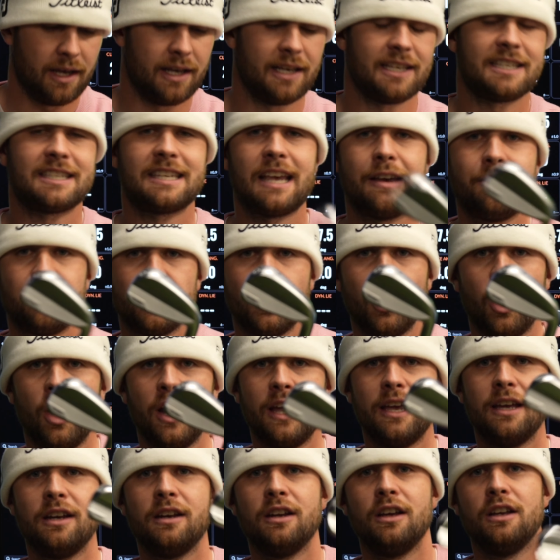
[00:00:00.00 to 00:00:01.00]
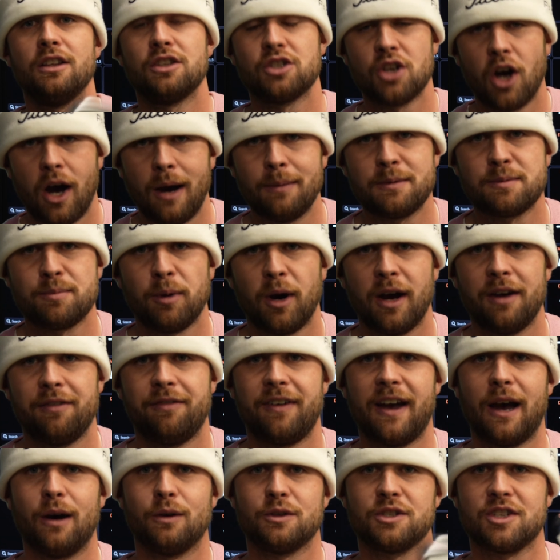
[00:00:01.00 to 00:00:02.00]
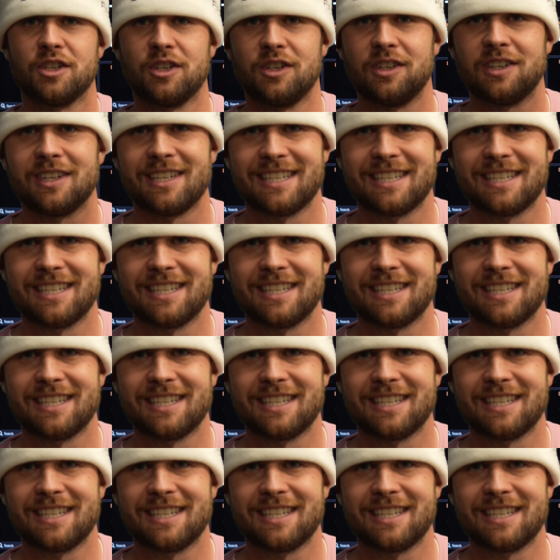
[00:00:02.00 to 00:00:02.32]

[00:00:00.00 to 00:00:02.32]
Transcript: 7-iron times by 1,000,